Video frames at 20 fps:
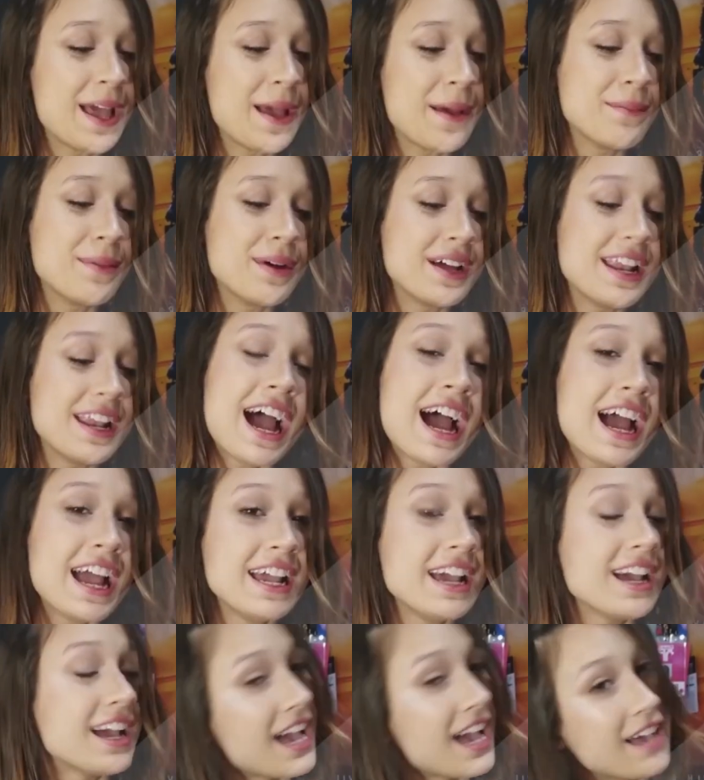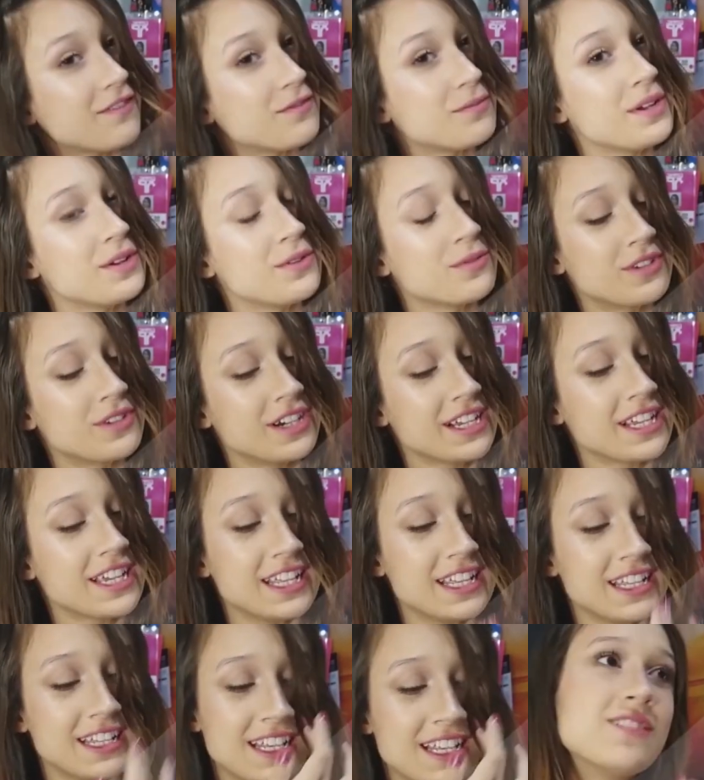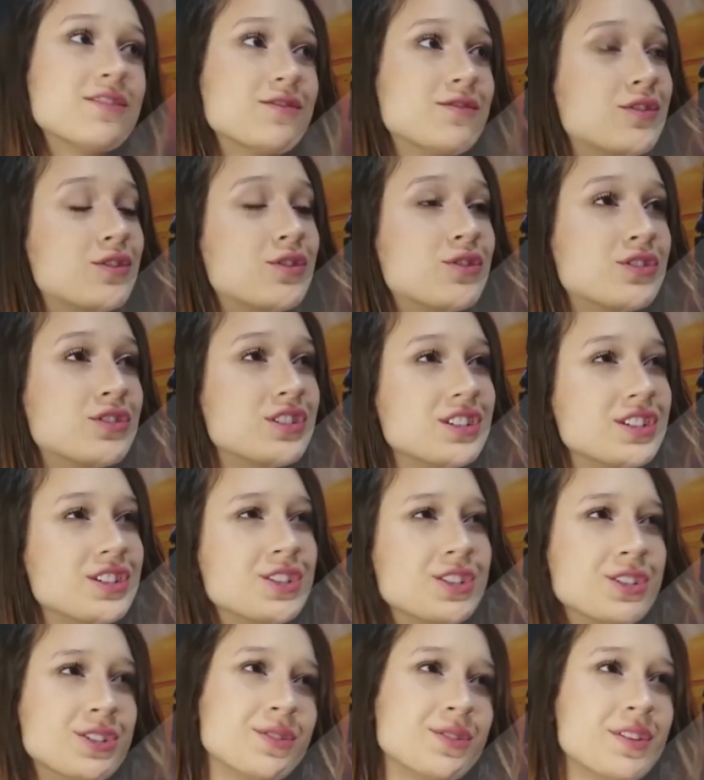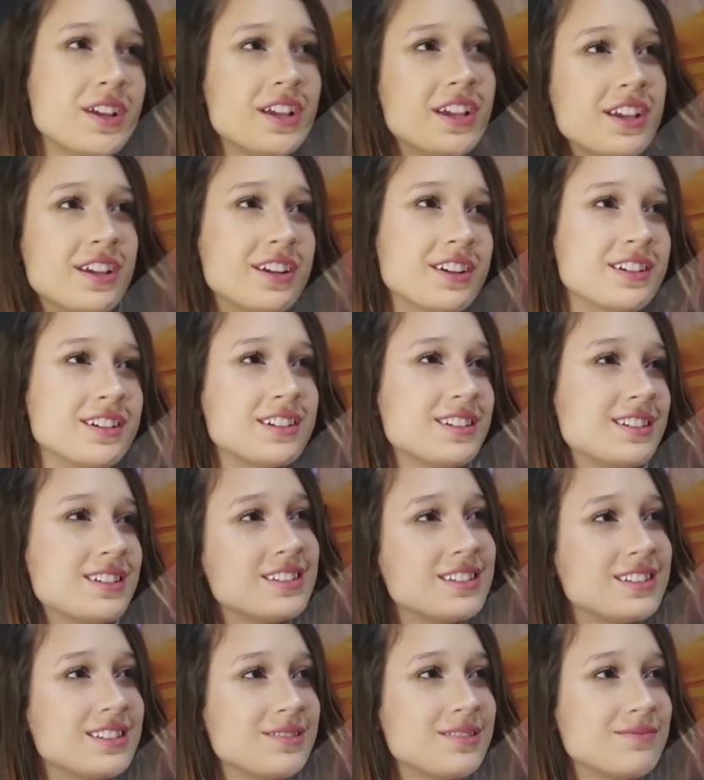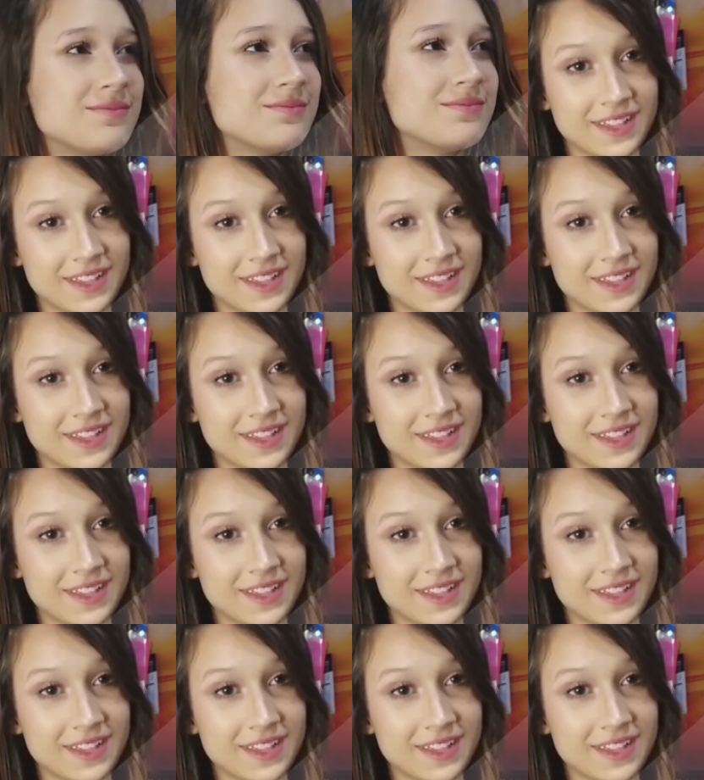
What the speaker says: but I have been working for 2 years.